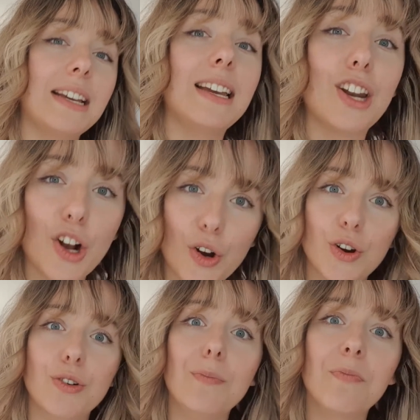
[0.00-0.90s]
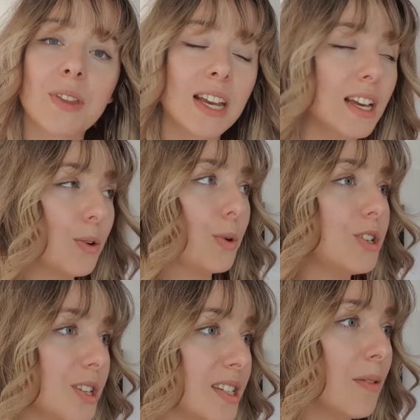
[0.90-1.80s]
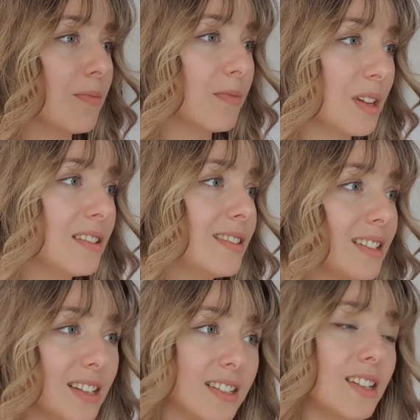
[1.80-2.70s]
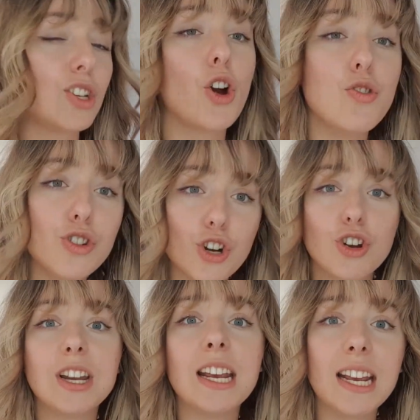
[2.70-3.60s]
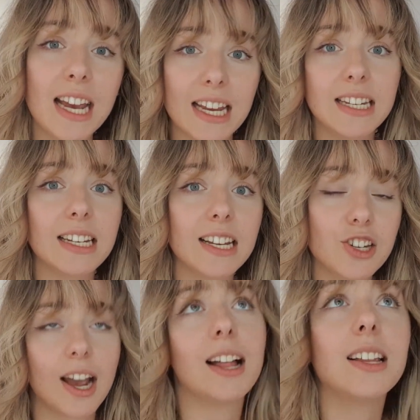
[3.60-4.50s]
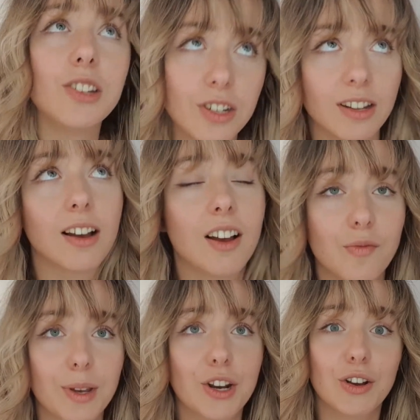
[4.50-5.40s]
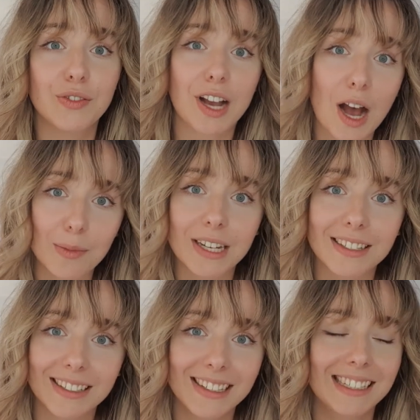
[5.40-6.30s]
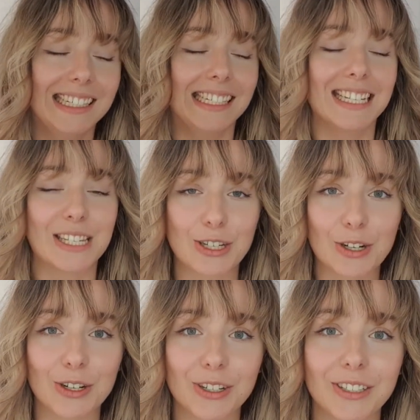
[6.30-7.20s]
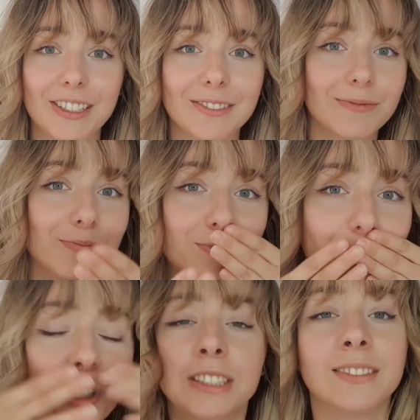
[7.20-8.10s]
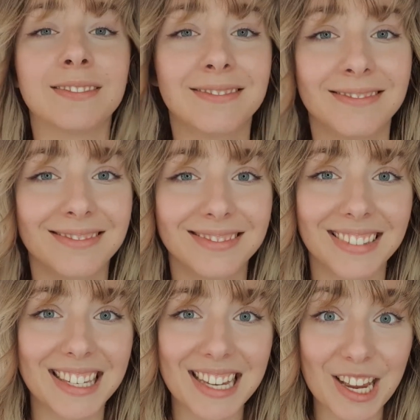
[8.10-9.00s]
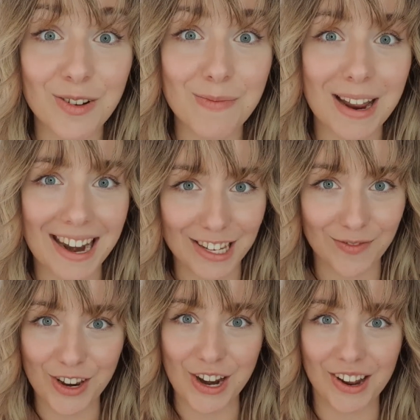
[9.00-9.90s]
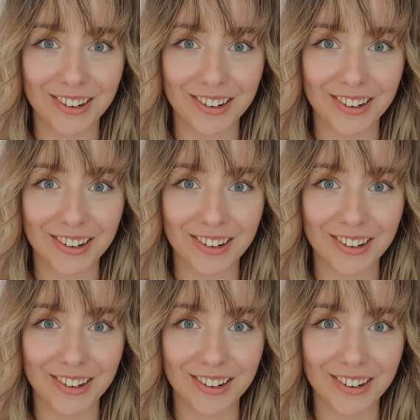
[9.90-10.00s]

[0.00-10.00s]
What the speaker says: it a home, which is it's its own journey and a challenge that I've been overcoming. So see you in my next video.